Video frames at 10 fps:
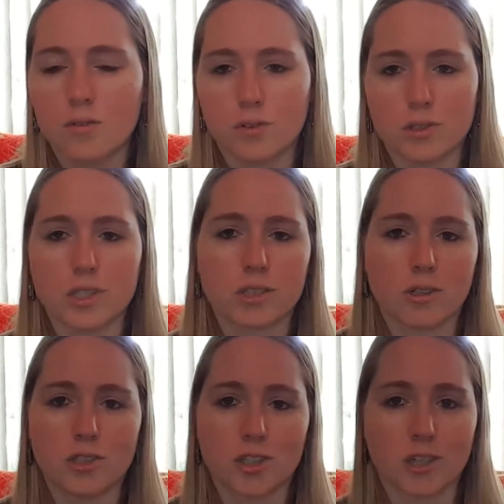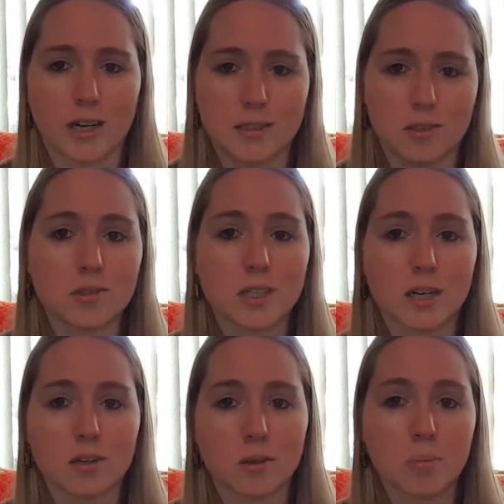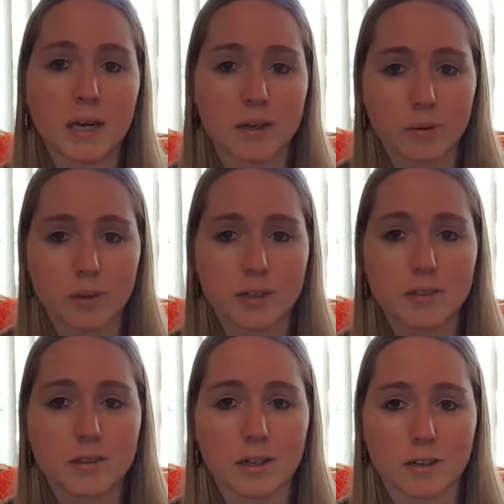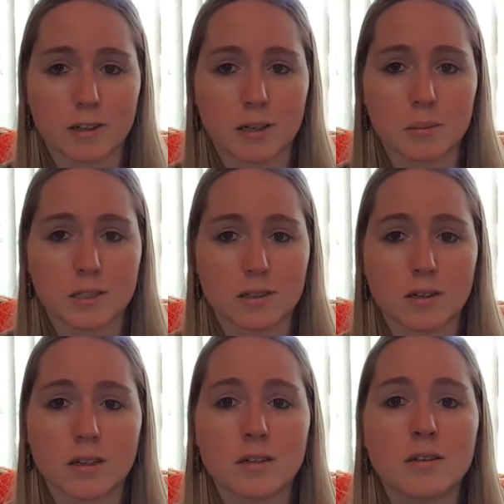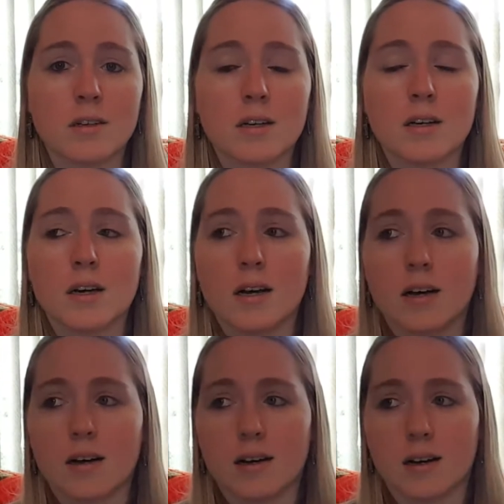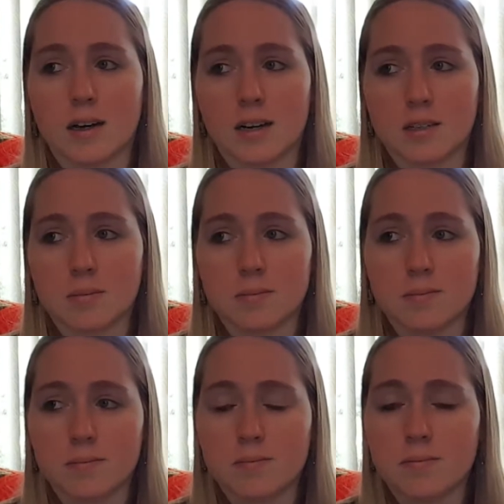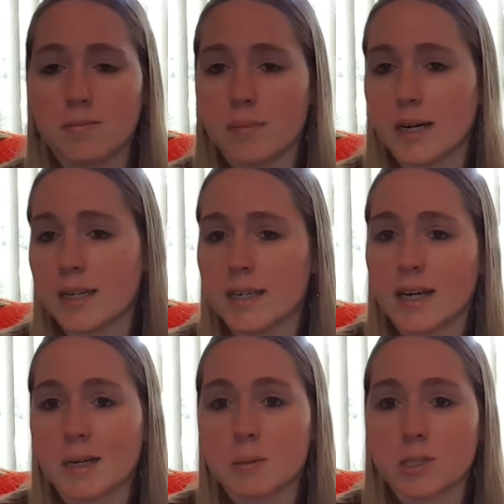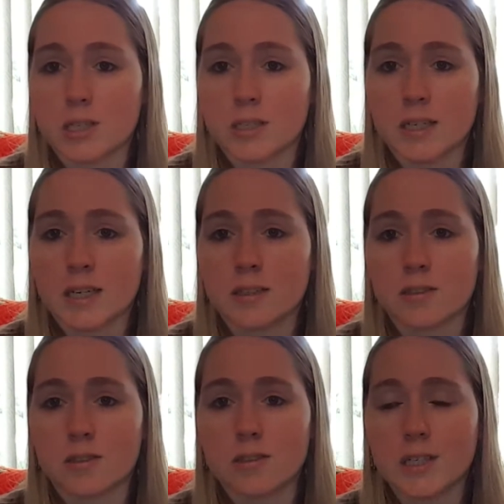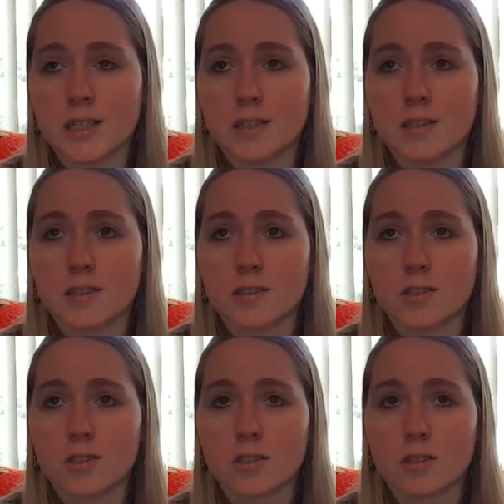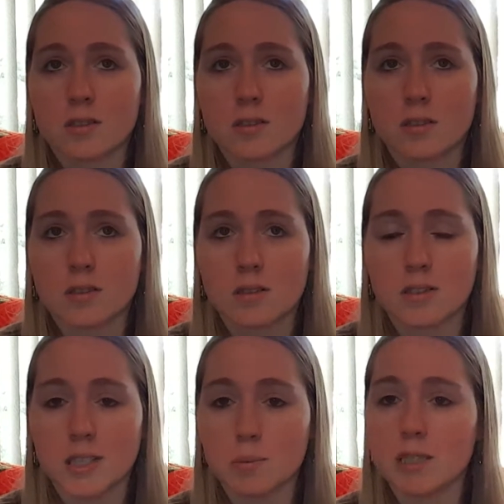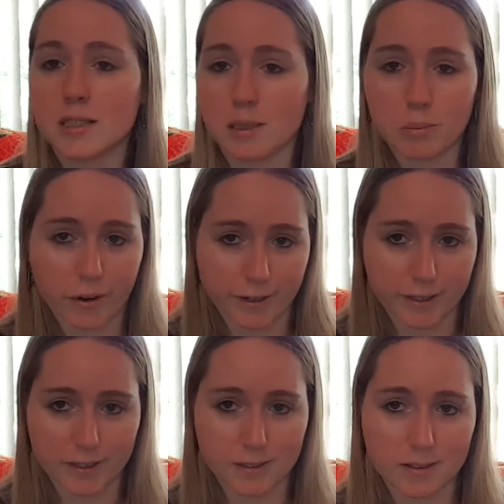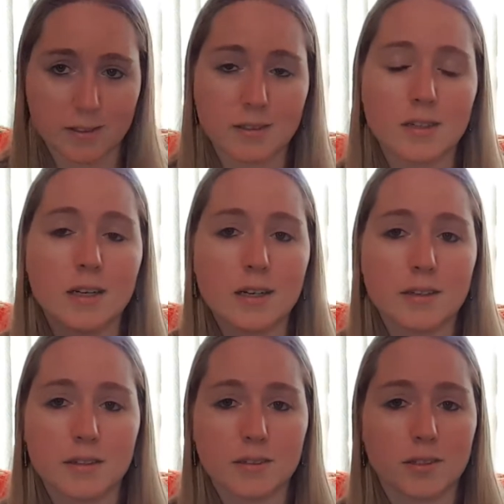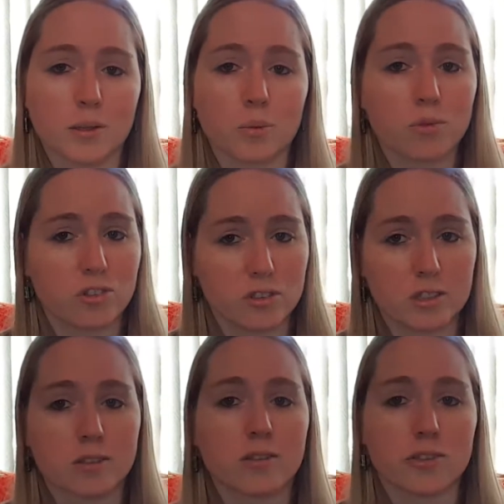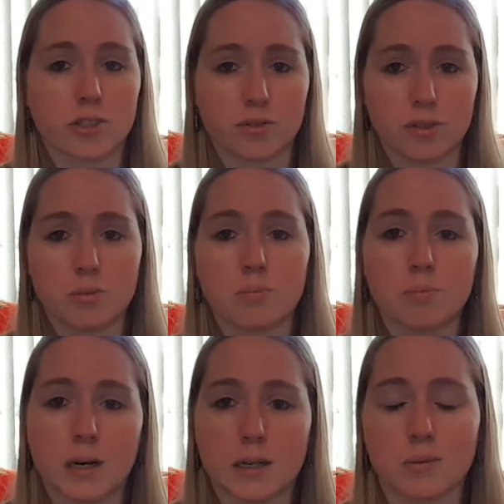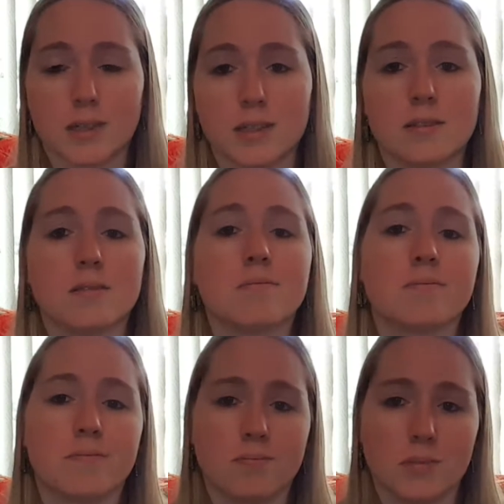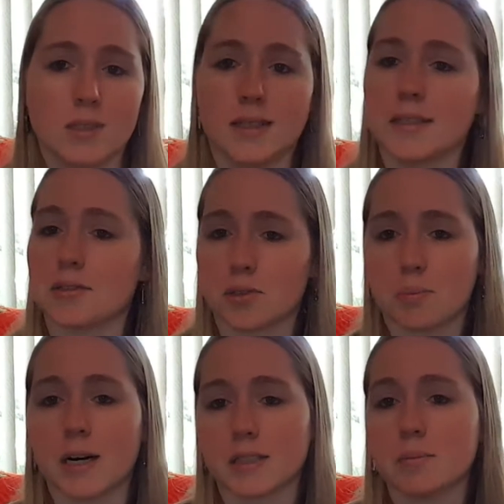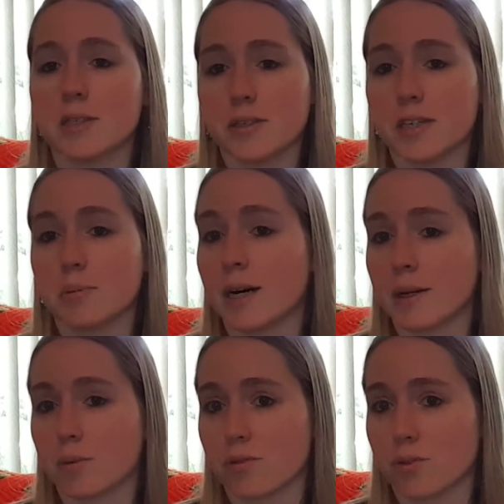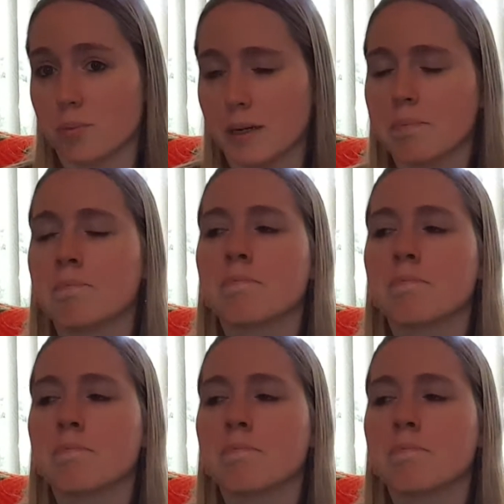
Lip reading: Full disclosure, I do sell the pink ones on Amazon. My Amazon handle is CBC Products. So full disclosure, if you buy one, there's a possibility you're buying one from me.